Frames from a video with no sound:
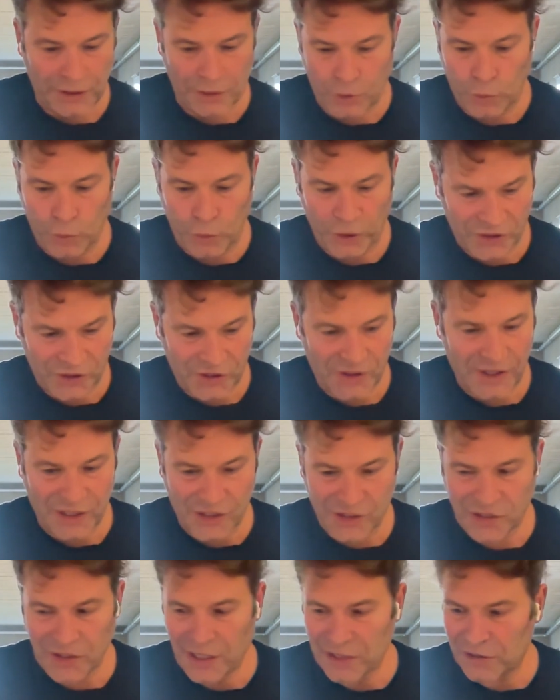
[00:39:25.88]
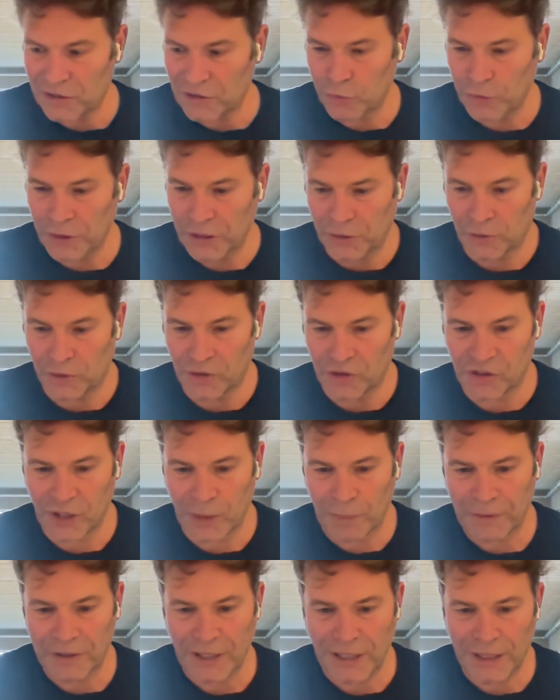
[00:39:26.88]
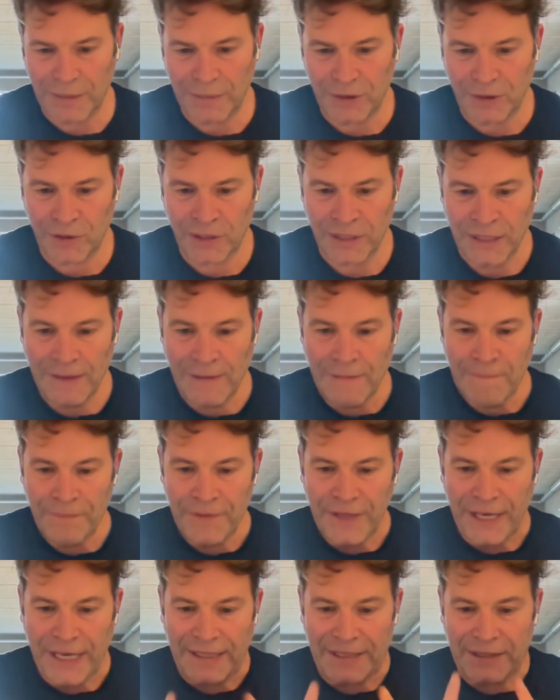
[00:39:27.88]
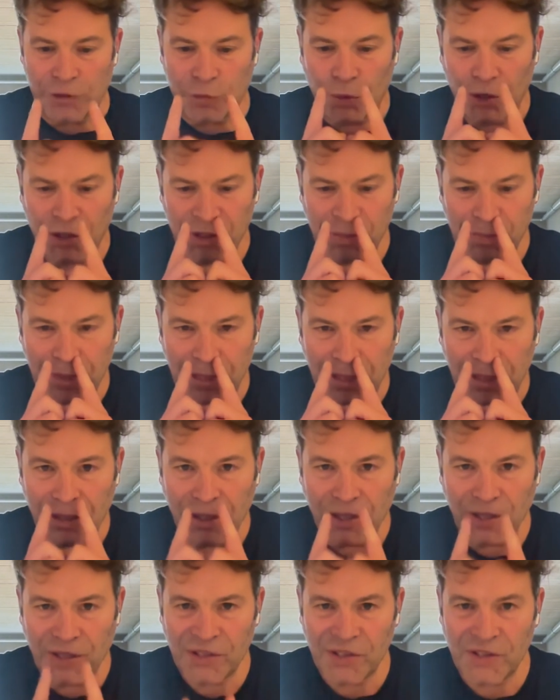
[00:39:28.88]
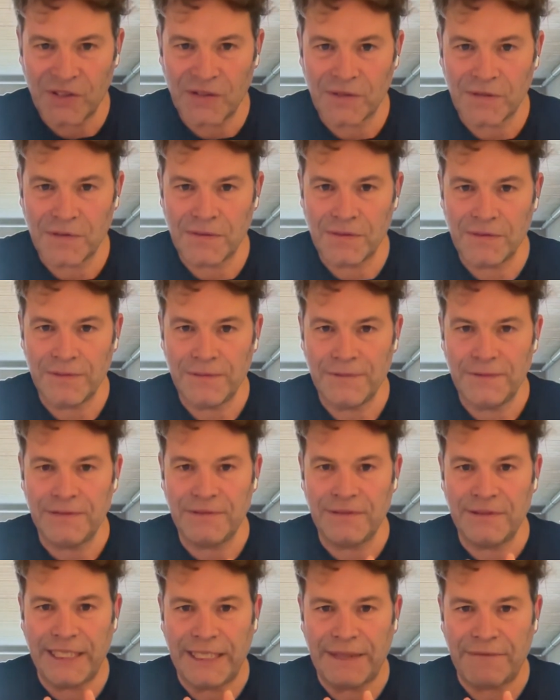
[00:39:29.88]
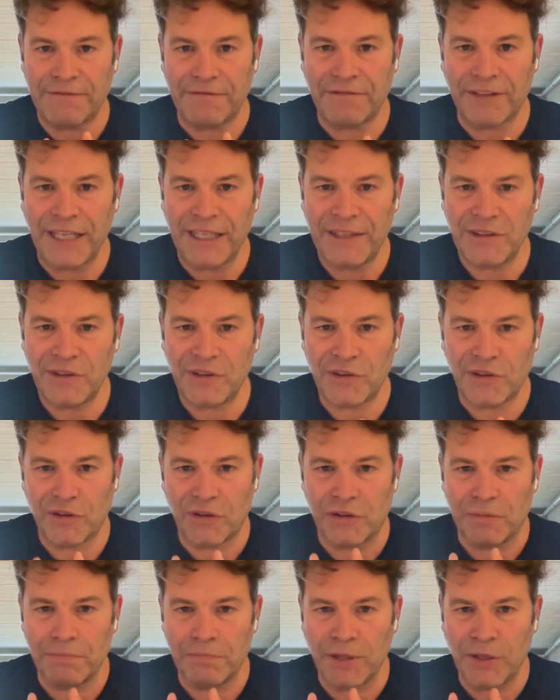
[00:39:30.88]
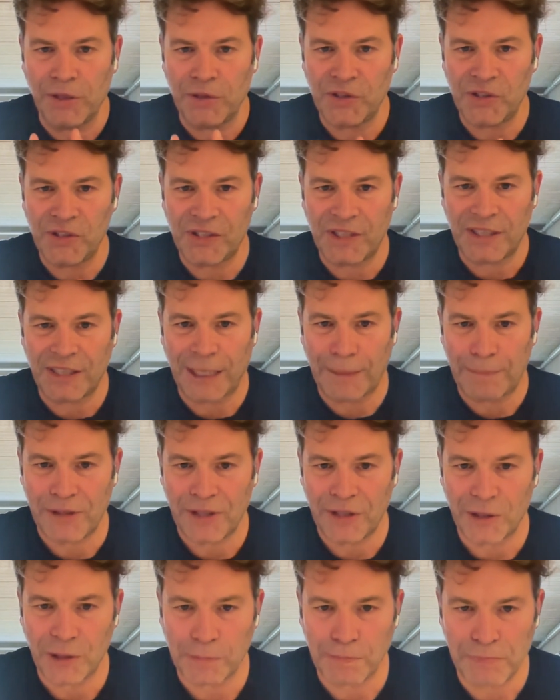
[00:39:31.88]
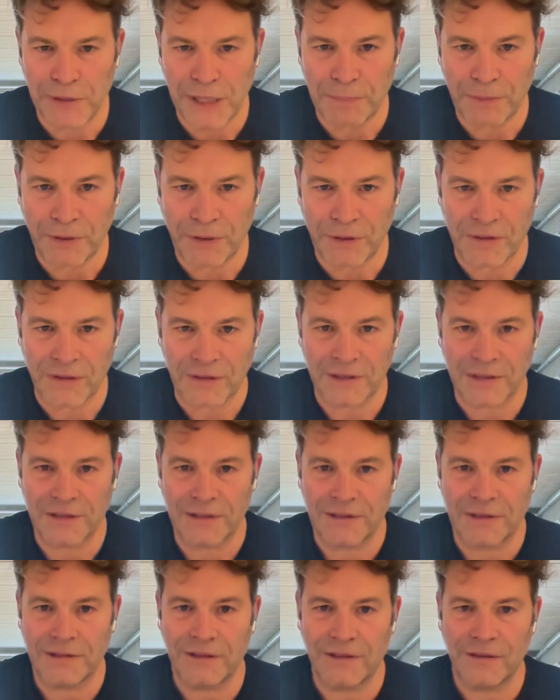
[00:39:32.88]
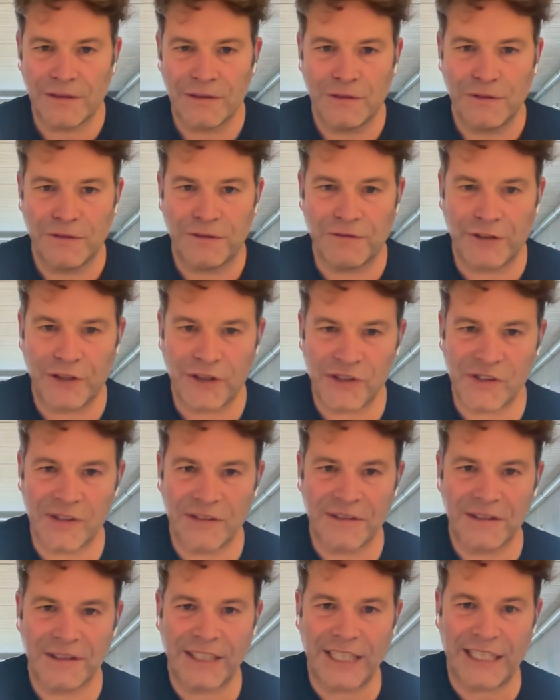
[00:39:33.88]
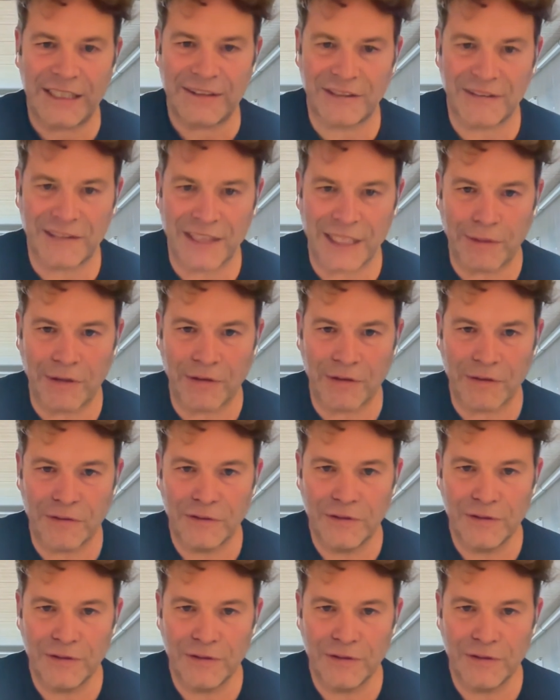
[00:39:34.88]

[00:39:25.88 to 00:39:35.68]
once they started, we couldn't stop it anymore, and it was because they invited the most skeptical people first at the table